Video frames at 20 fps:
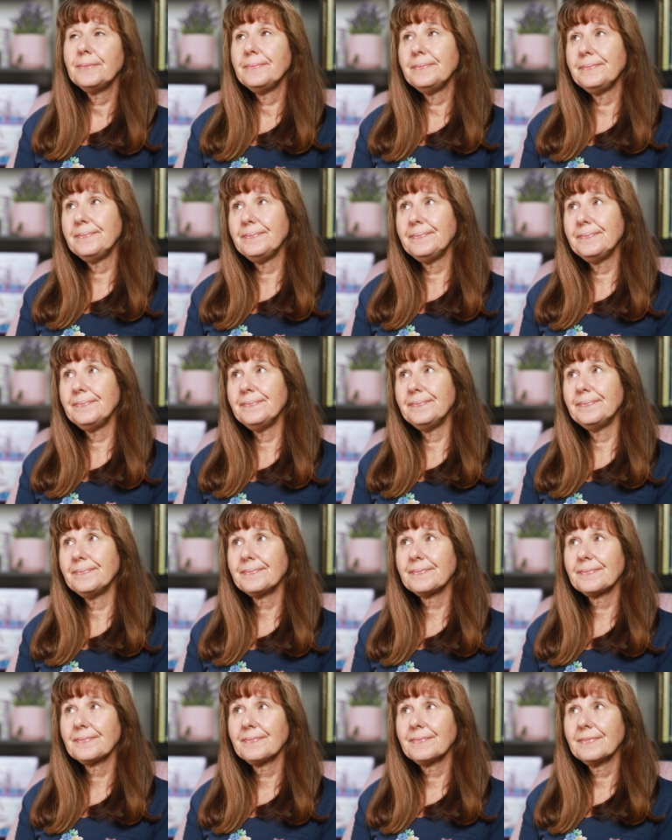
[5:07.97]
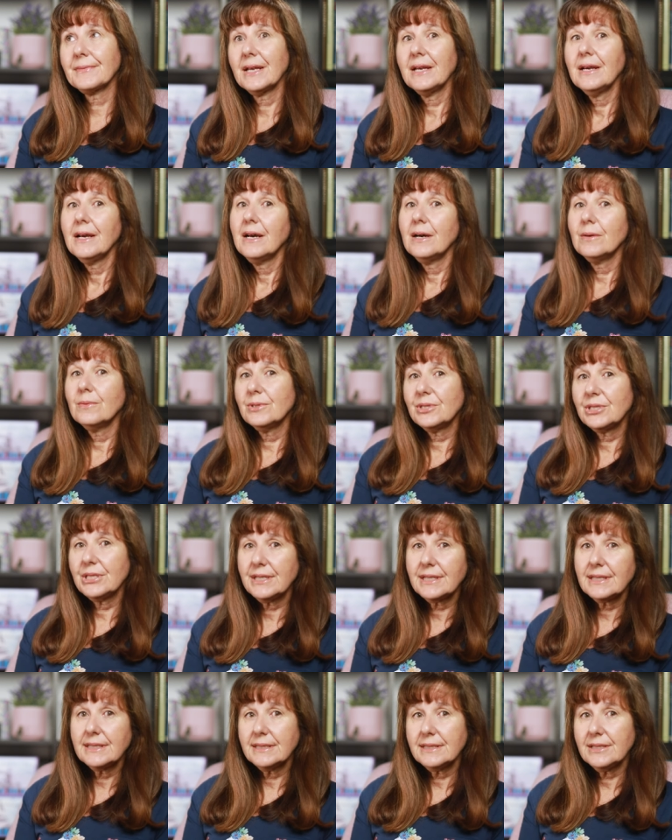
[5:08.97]
Will
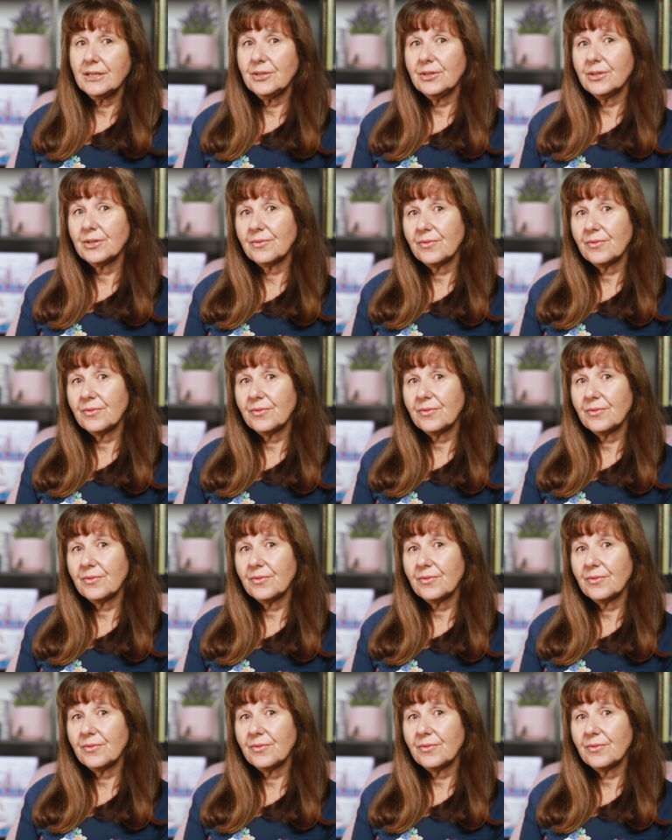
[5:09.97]
she continue